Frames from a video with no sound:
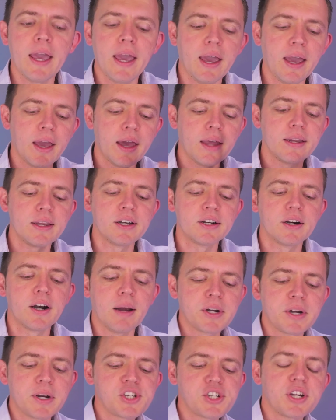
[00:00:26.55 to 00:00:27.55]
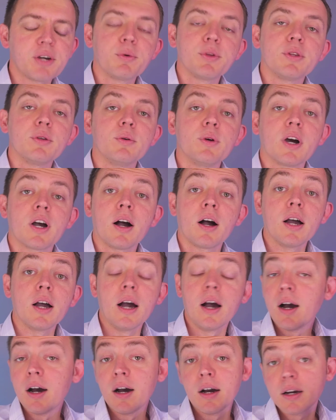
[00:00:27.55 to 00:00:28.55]
And here I'm going to share with you
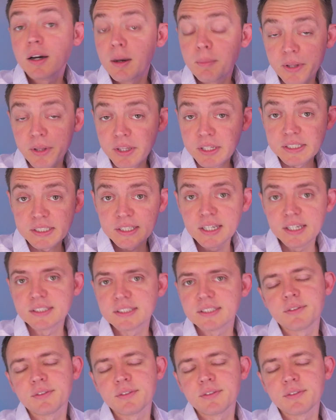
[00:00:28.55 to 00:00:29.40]
uh, a, couple of these things.